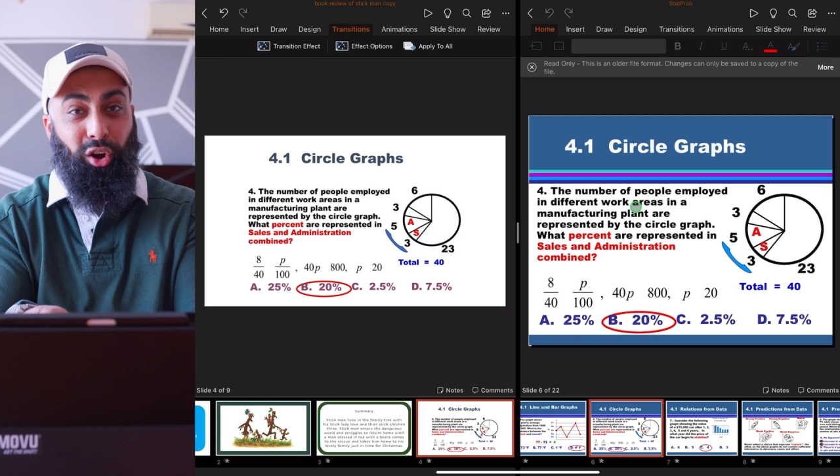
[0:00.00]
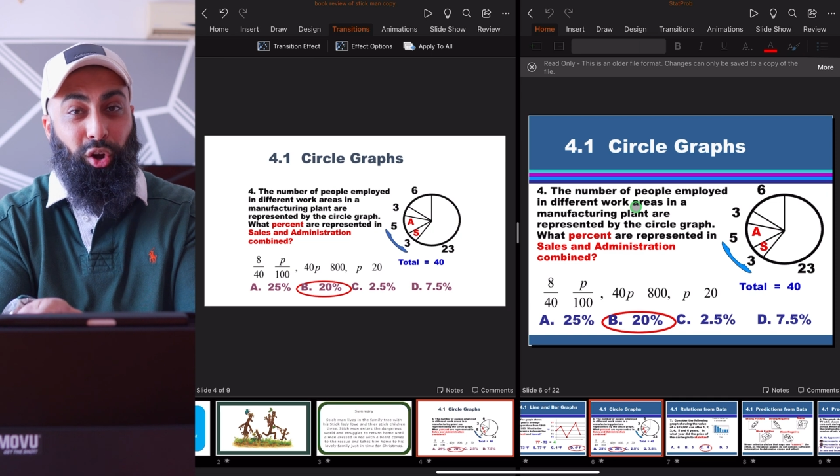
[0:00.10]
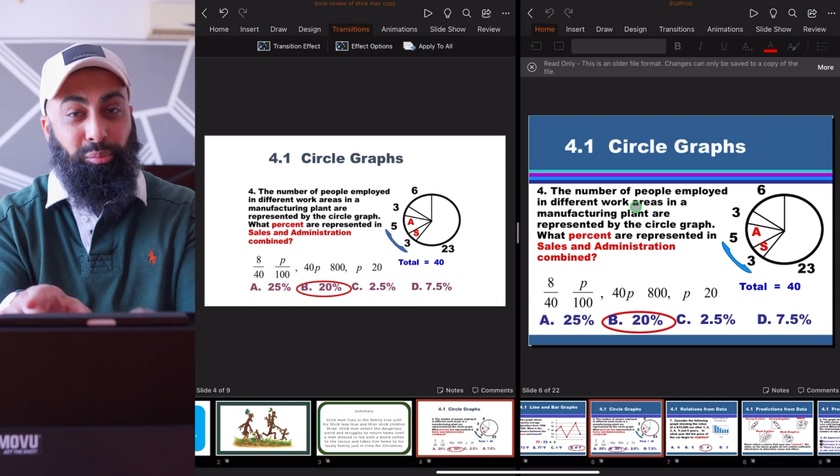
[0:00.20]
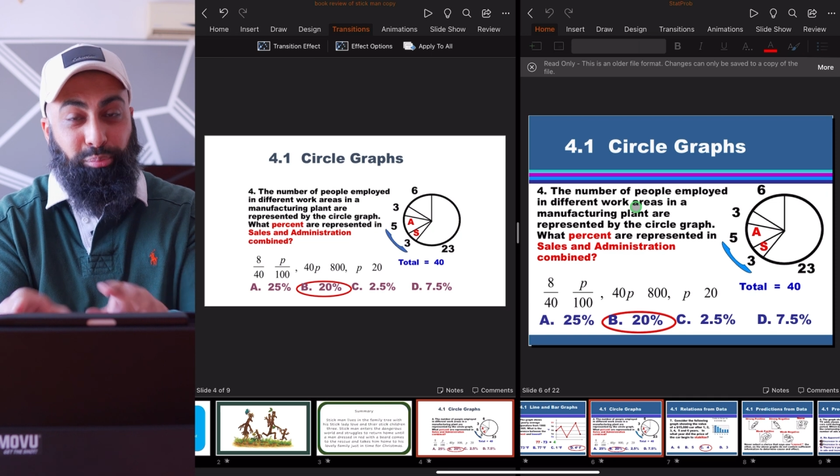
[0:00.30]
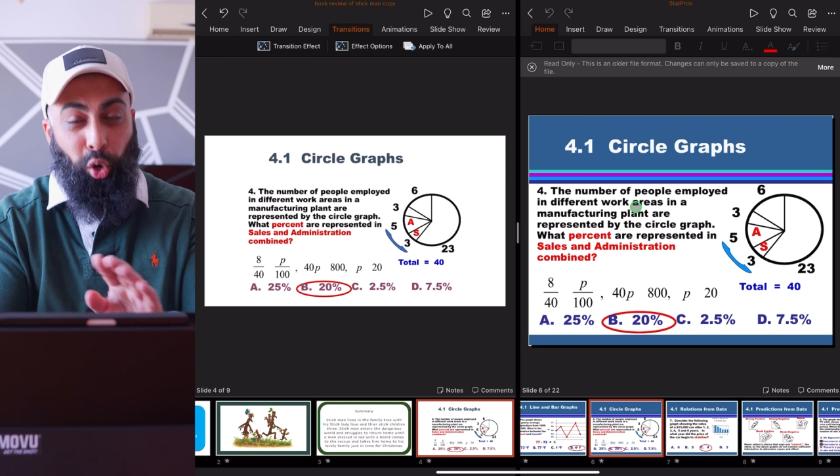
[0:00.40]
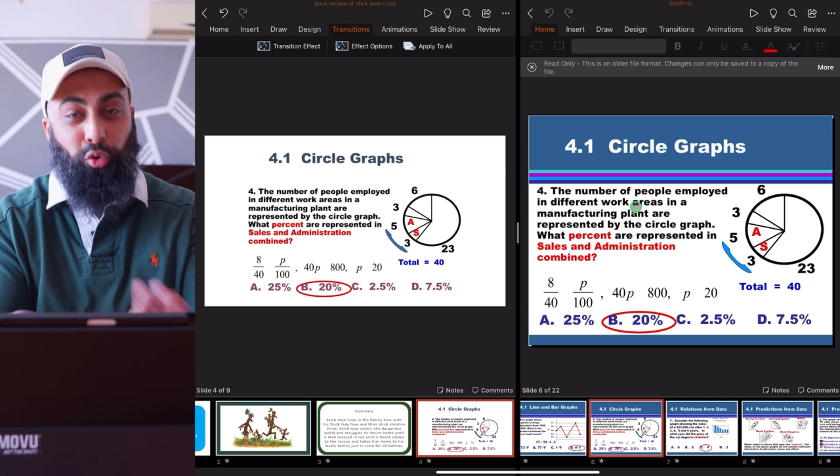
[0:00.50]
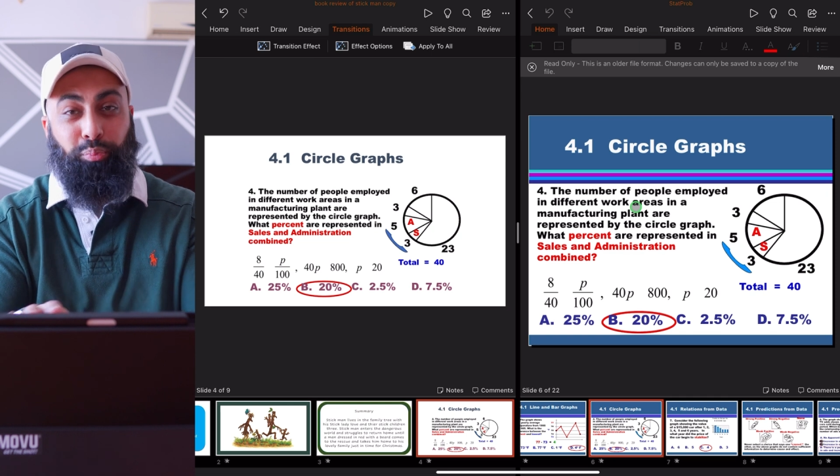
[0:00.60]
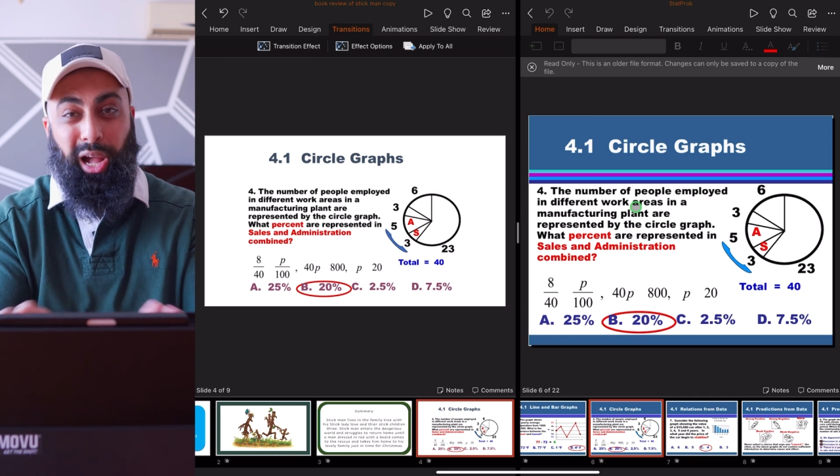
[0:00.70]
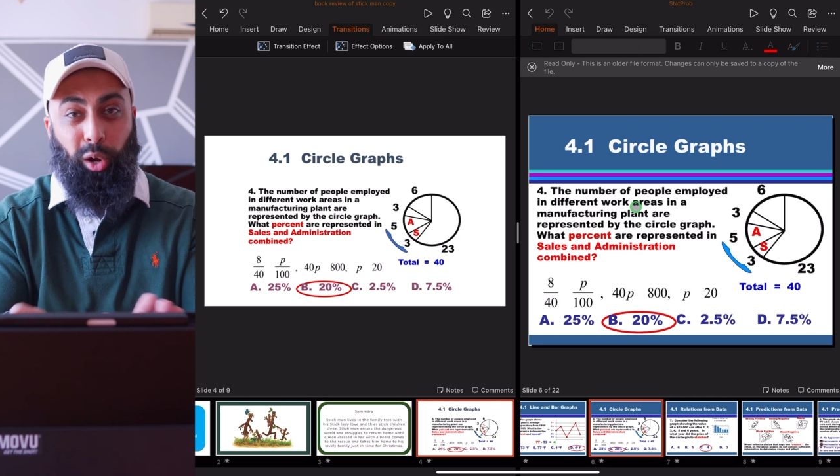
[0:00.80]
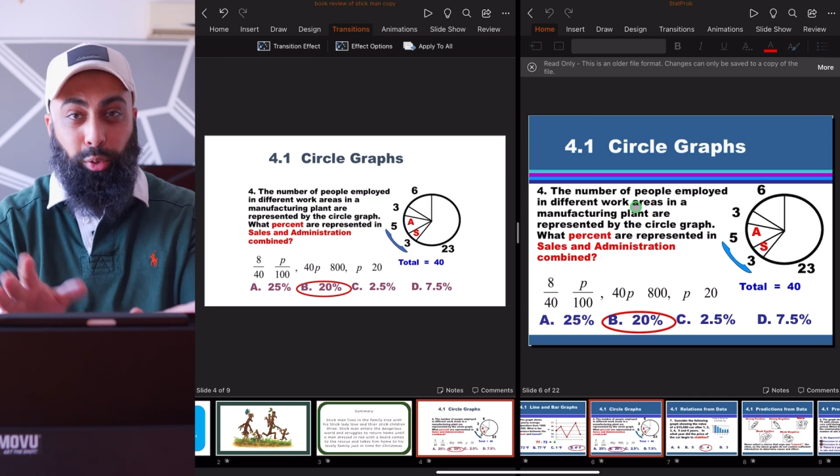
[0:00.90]
on
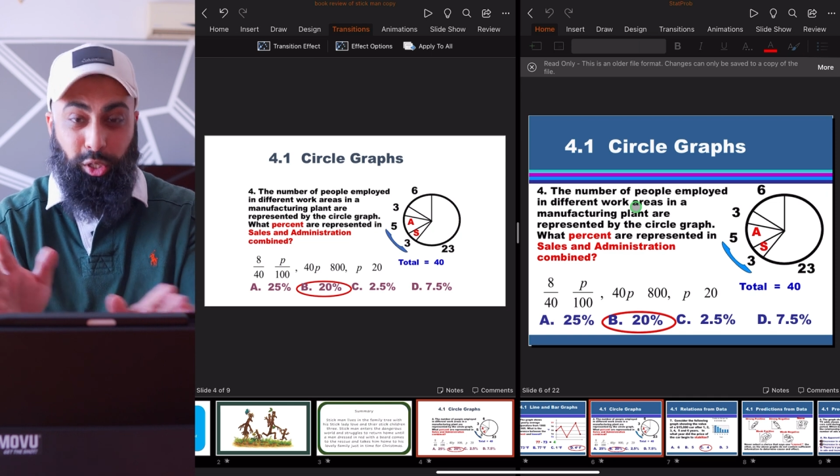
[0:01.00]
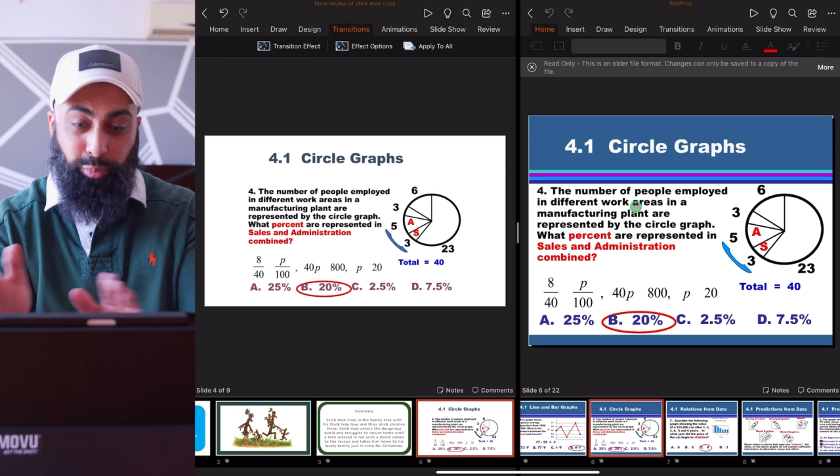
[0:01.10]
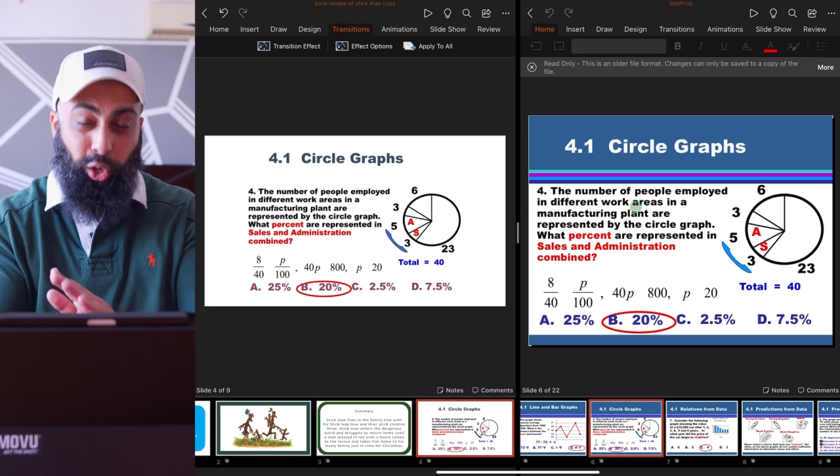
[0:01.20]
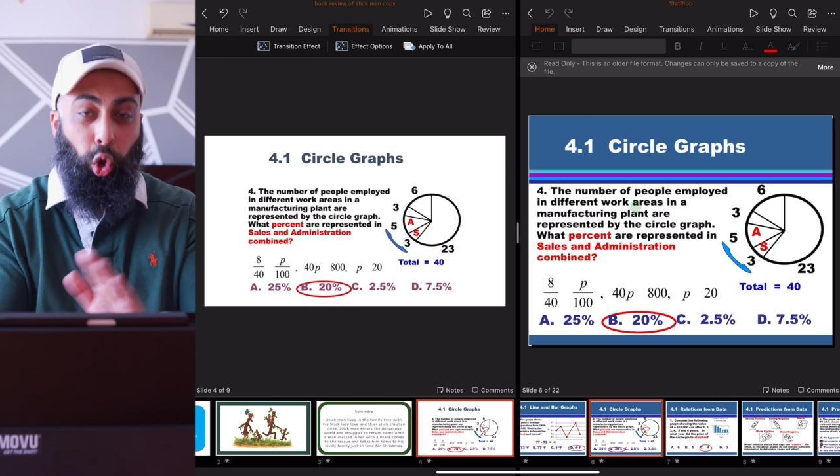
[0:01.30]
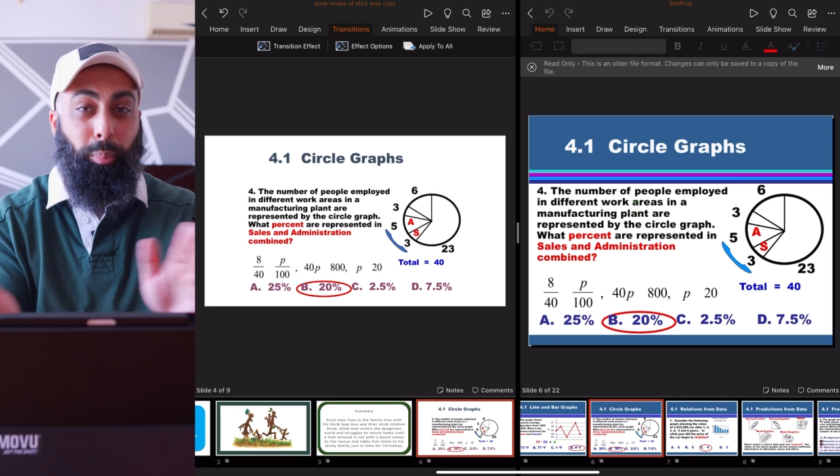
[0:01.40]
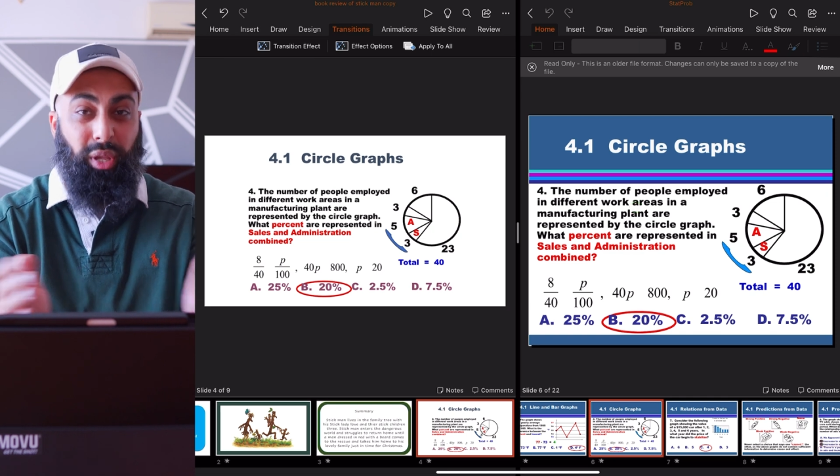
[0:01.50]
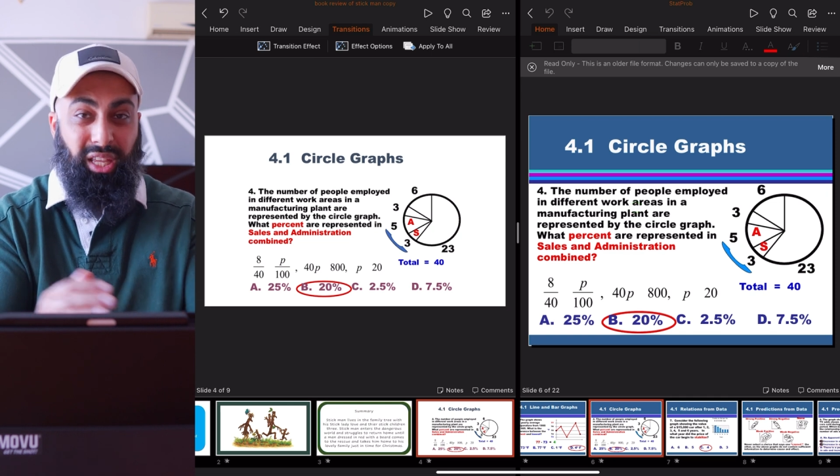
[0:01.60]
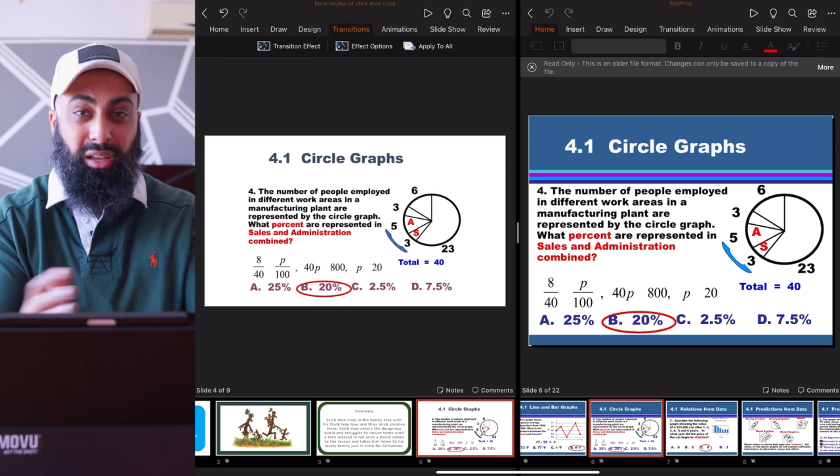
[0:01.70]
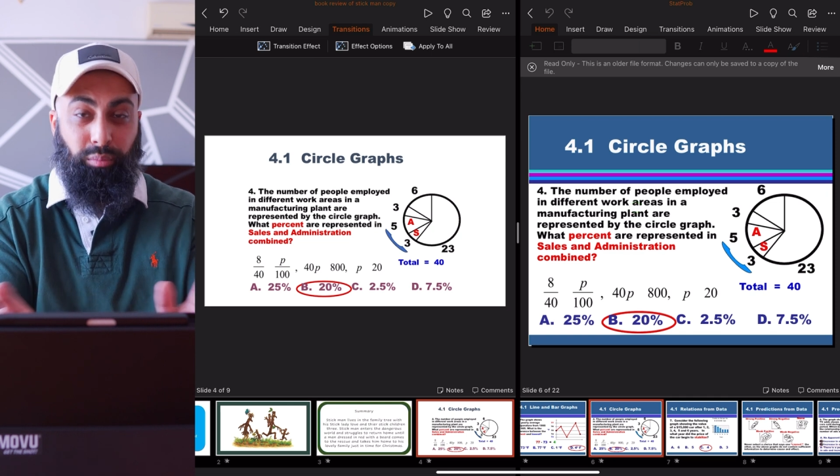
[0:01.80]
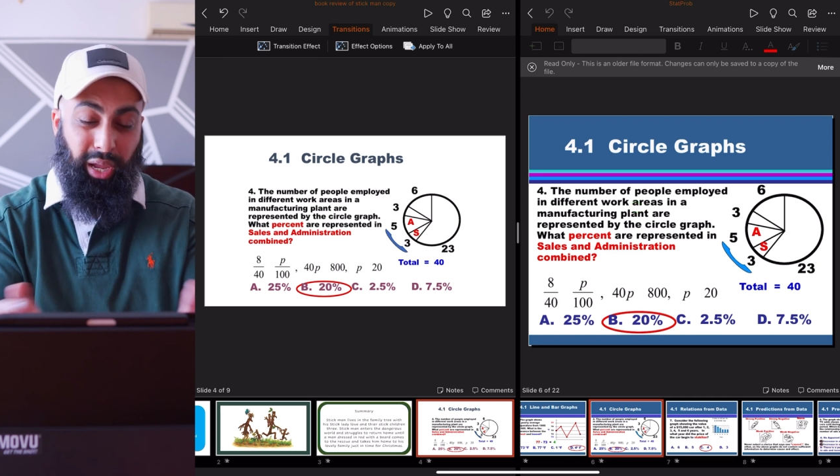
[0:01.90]
both PowerPoints by
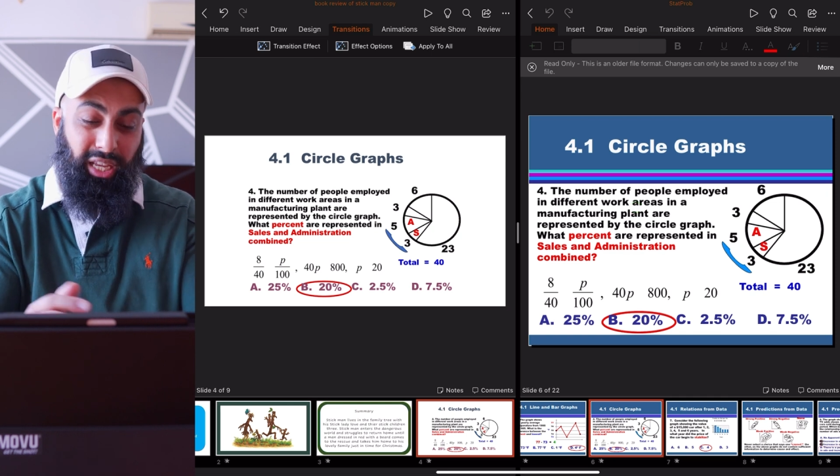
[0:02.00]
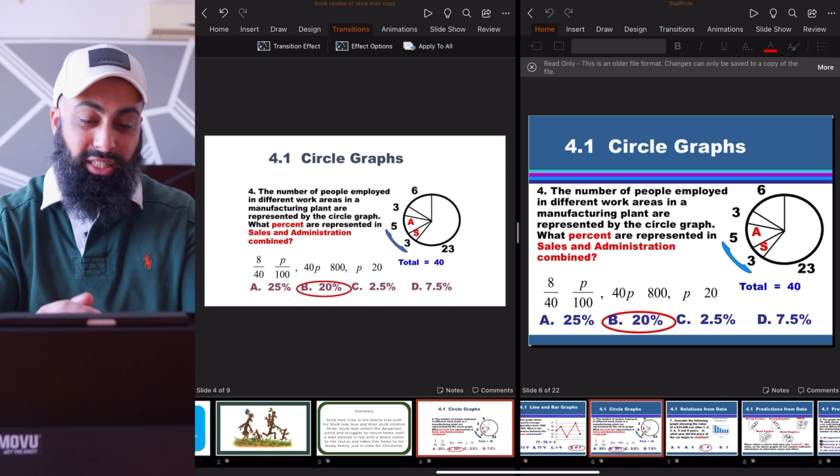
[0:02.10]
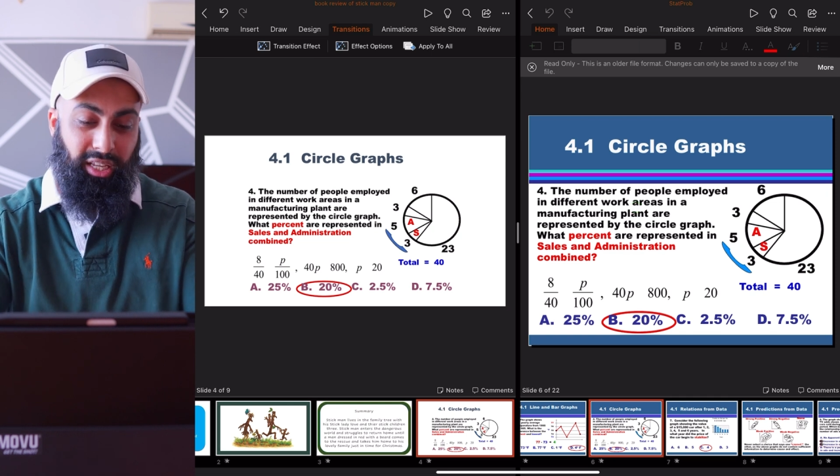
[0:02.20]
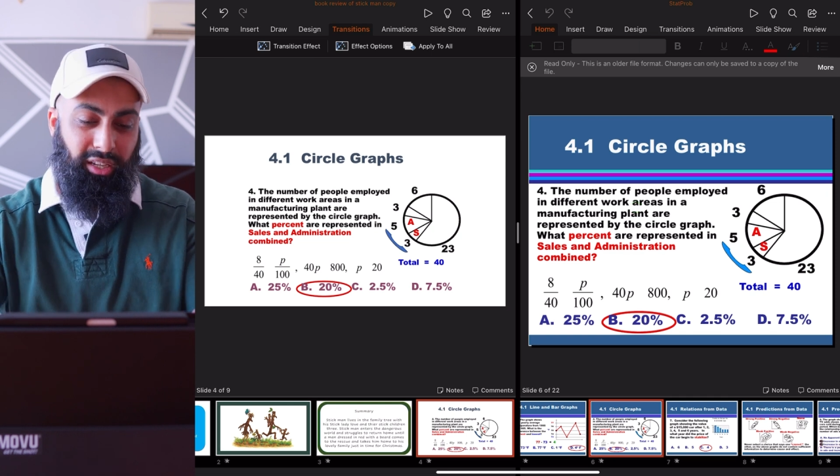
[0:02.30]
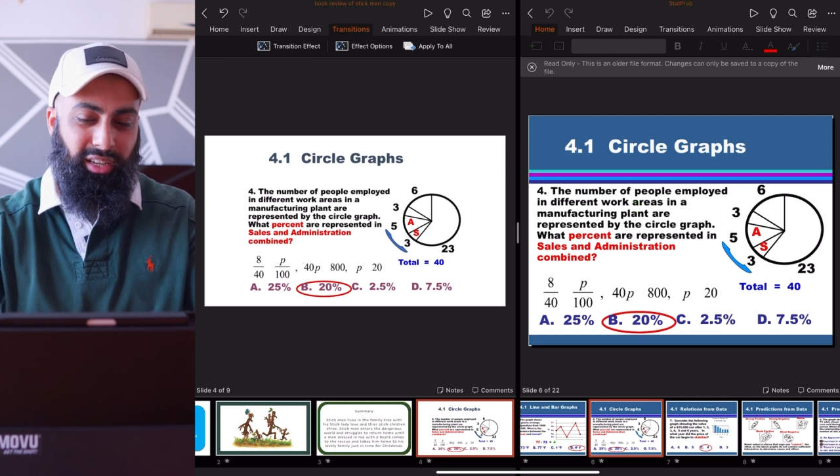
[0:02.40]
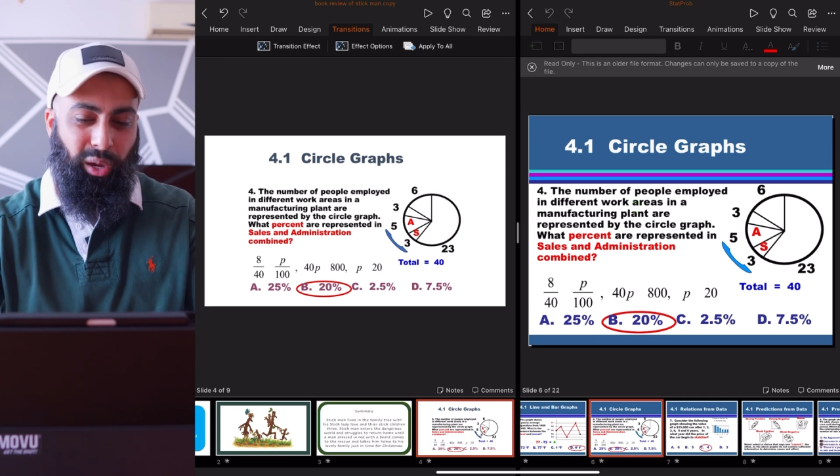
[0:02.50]
copying and pasting.